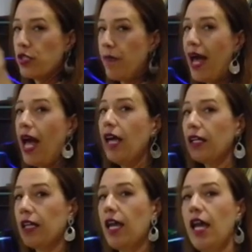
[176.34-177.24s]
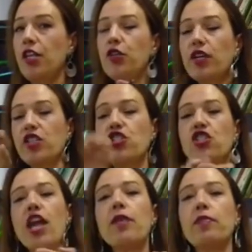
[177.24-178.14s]
the back, and you can
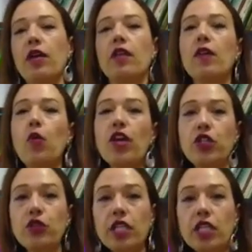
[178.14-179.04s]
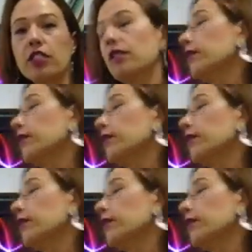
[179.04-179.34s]
shape the way you need.